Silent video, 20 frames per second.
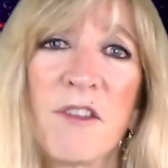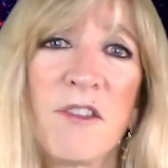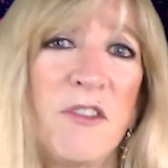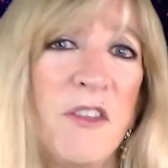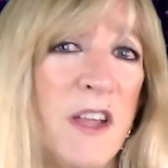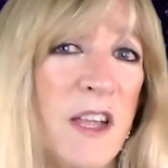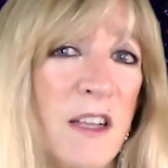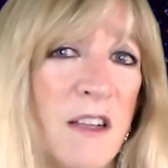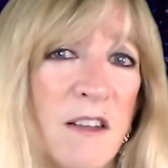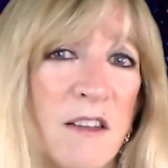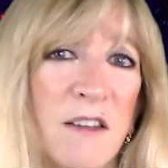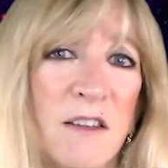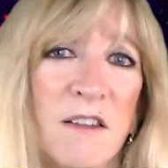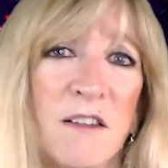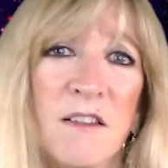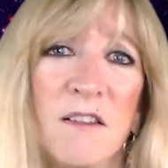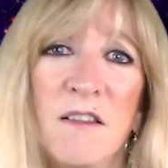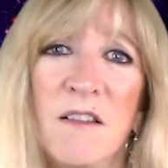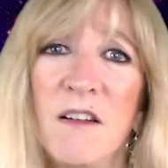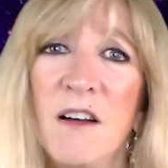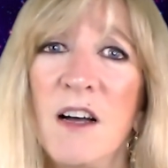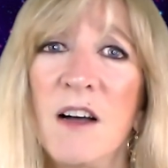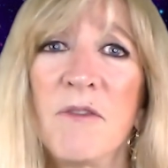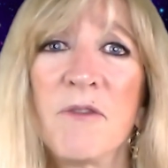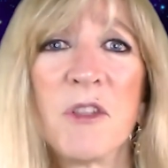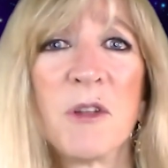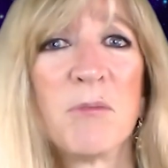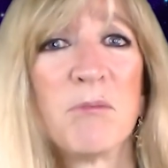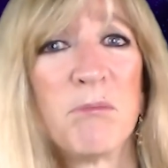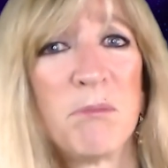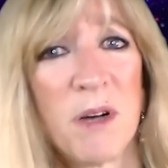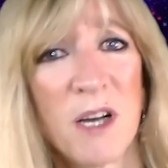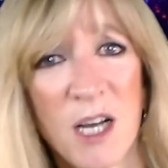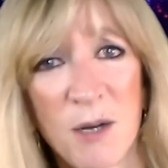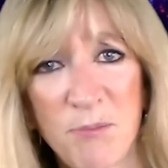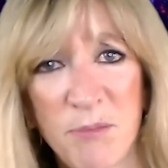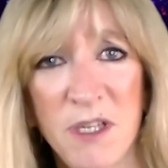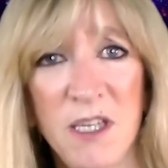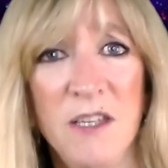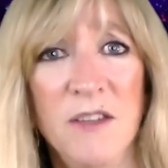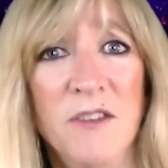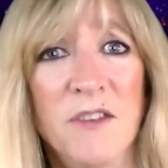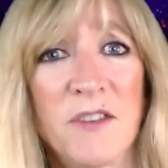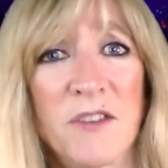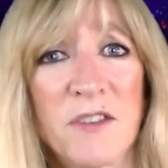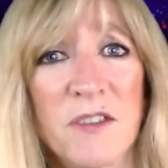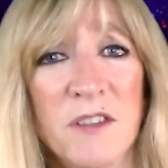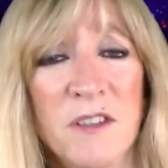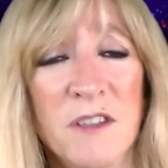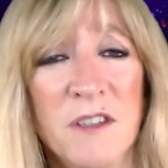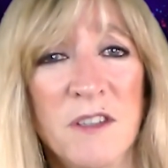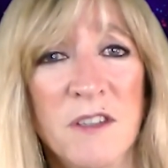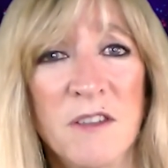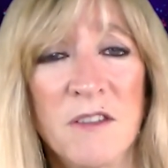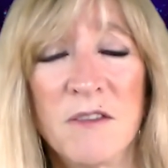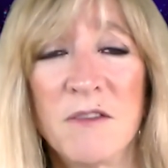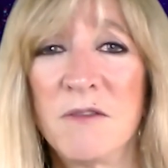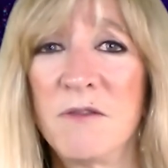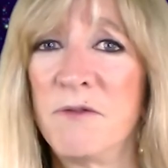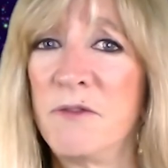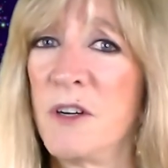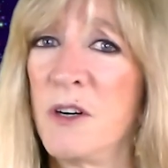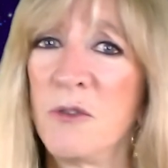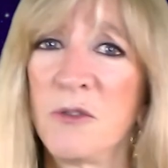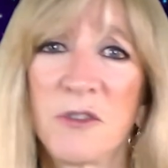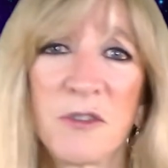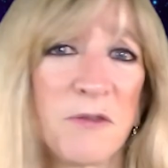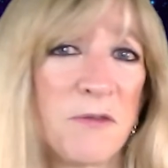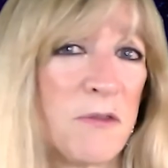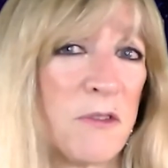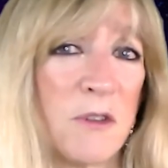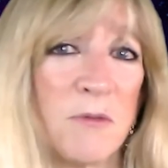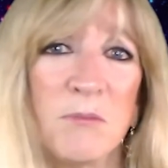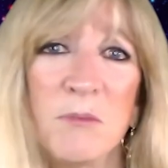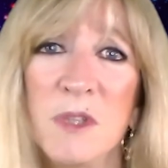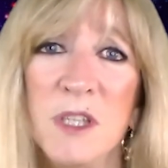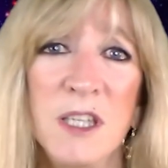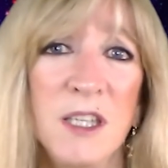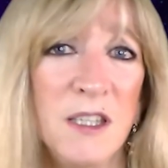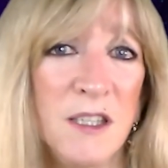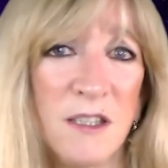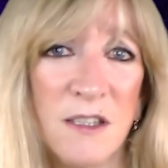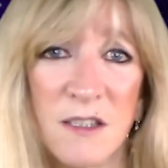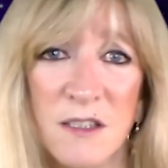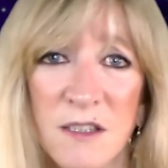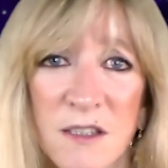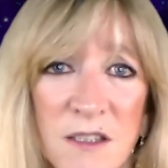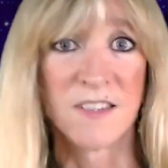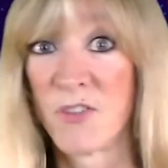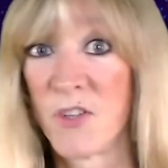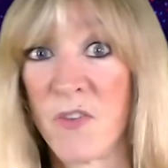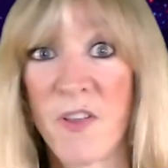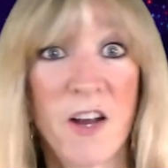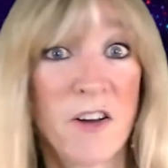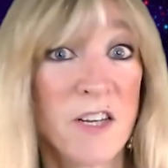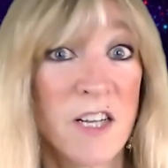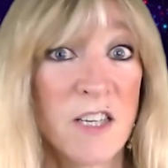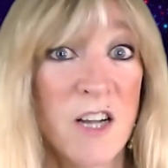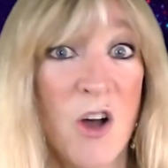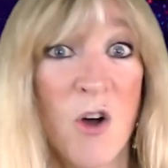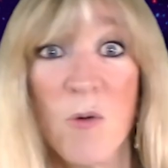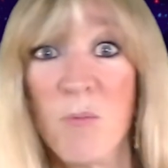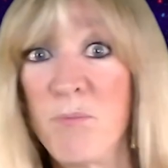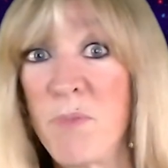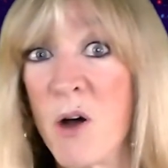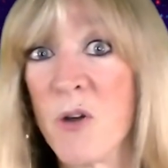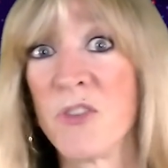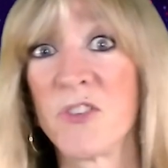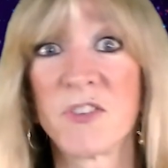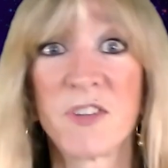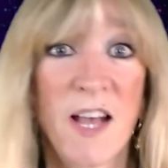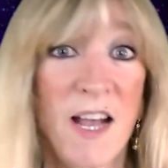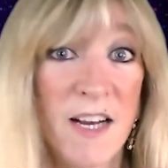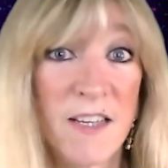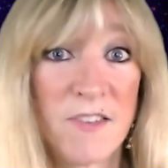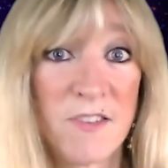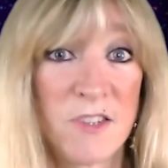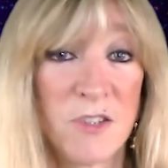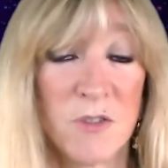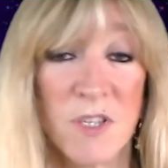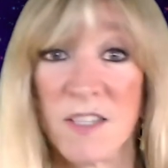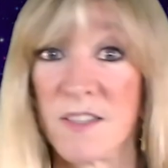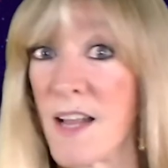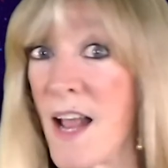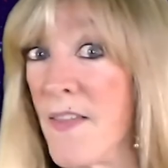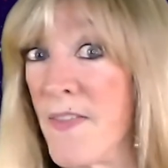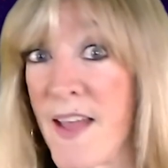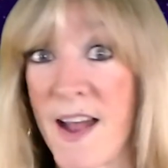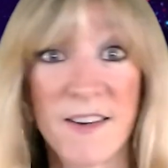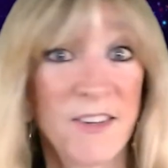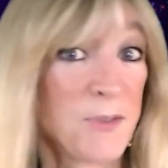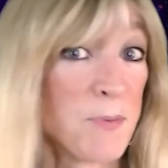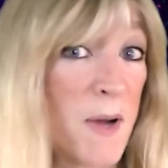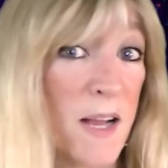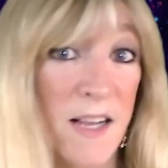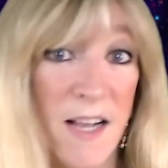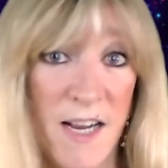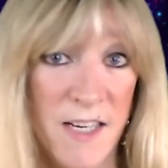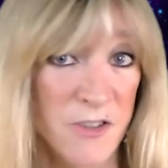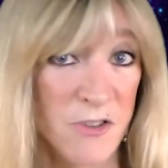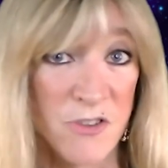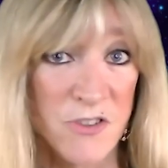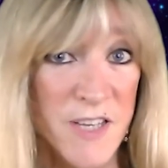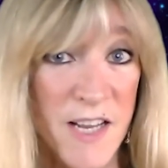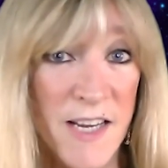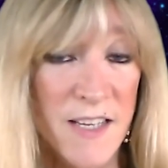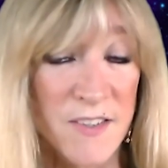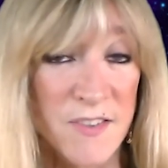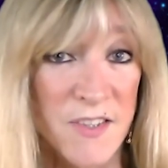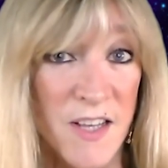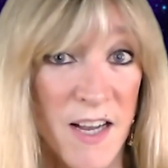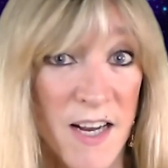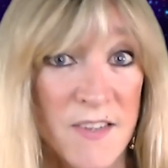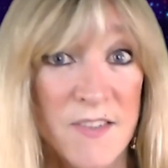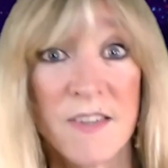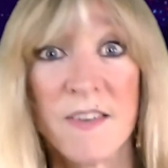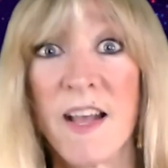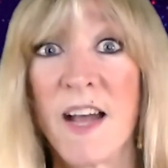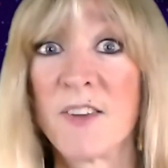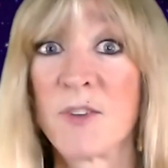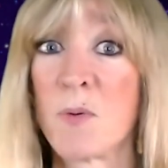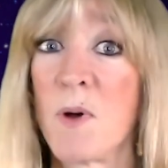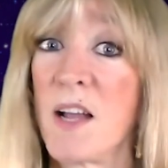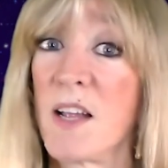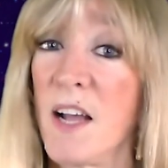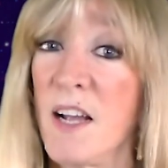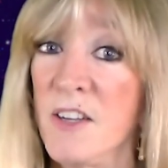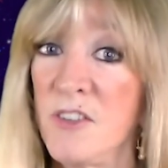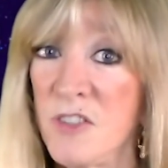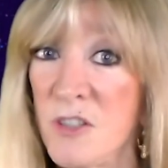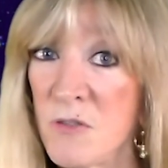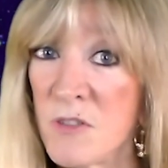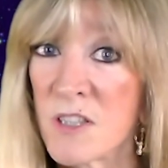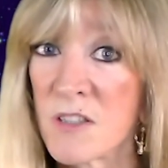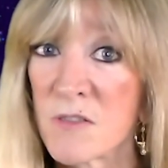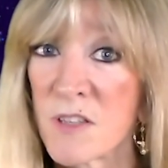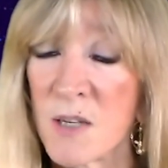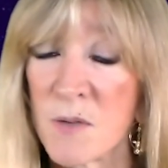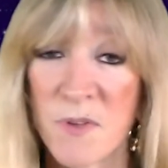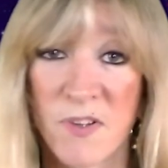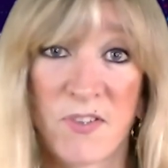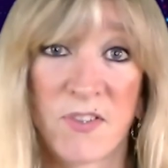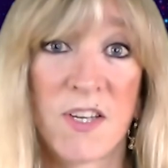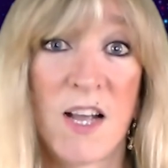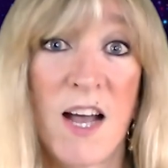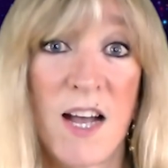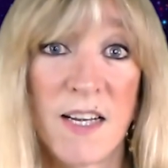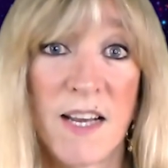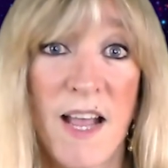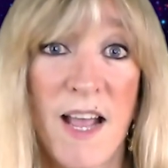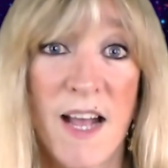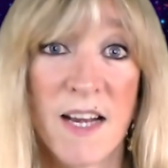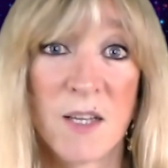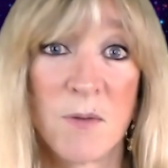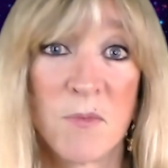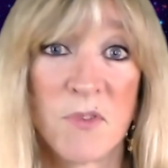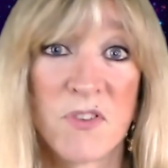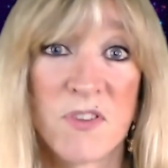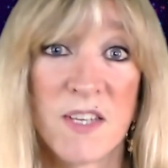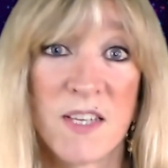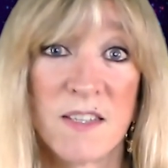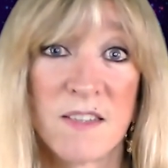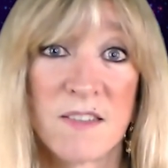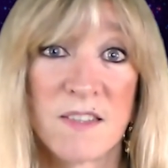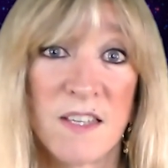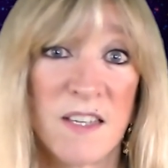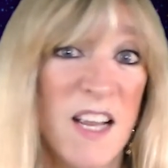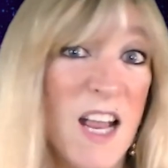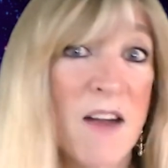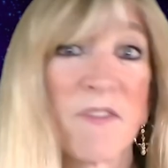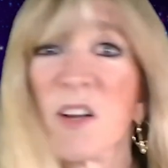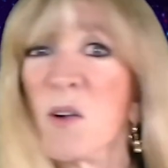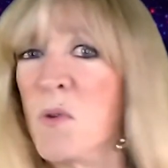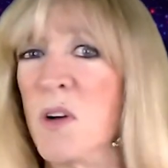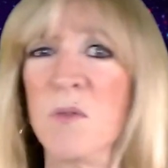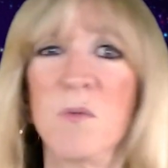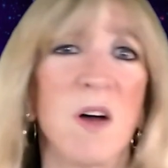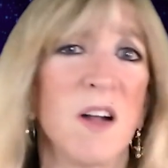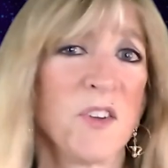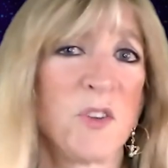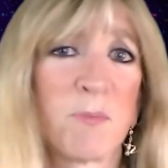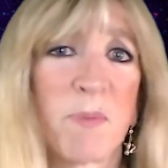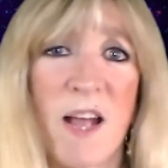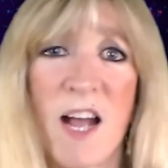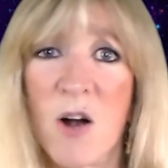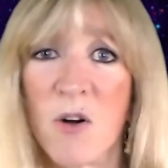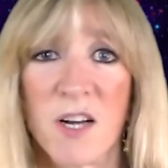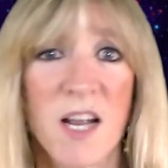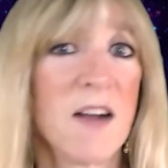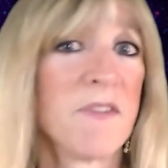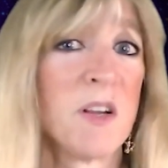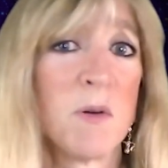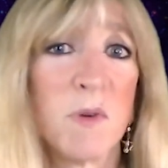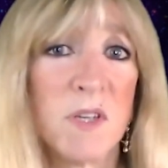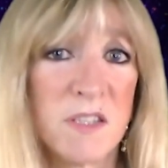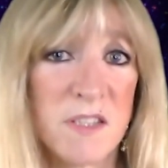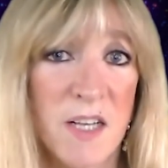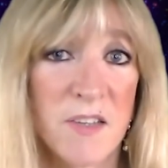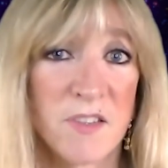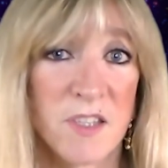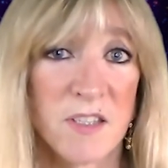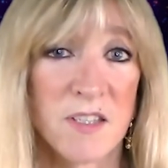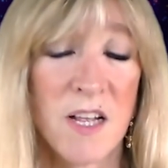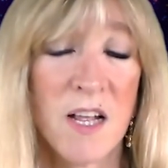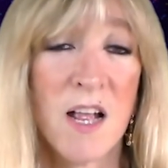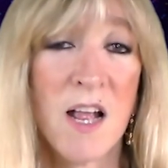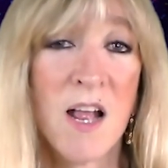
think of the puppies, vote for me. So there you go. Both sides do it. And that is why I don't take sides. And that's why I do agree with Scott Adams that everyone wants power. Everyone does it.